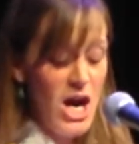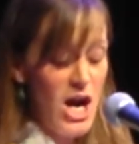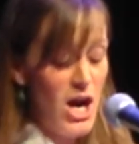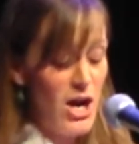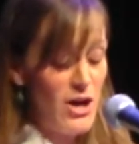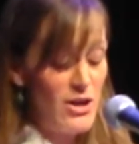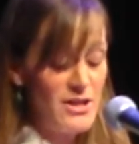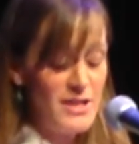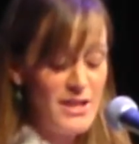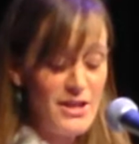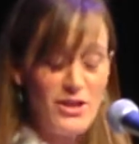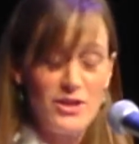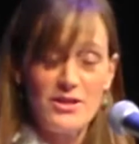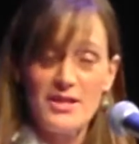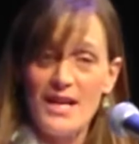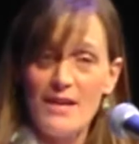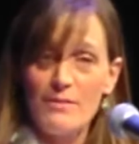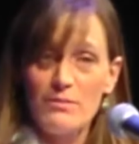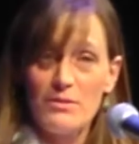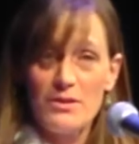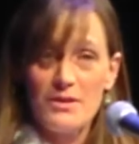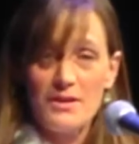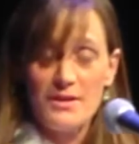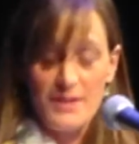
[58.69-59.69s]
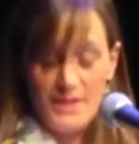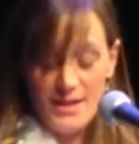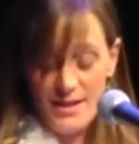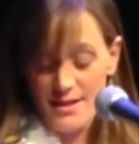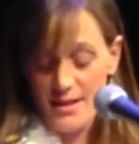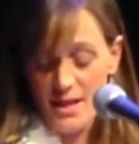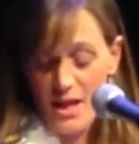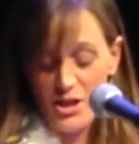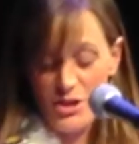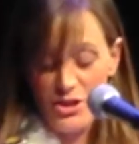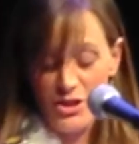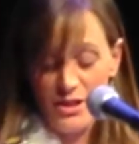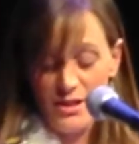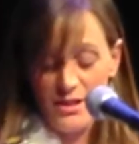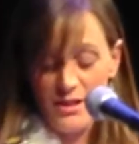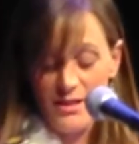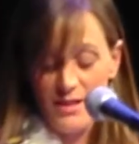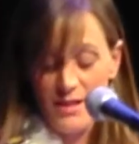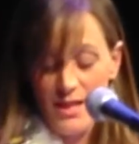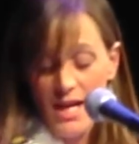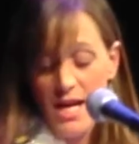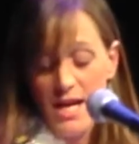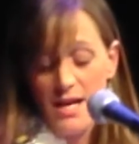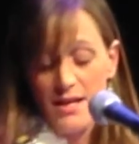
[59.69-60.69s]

Our dinner table discussions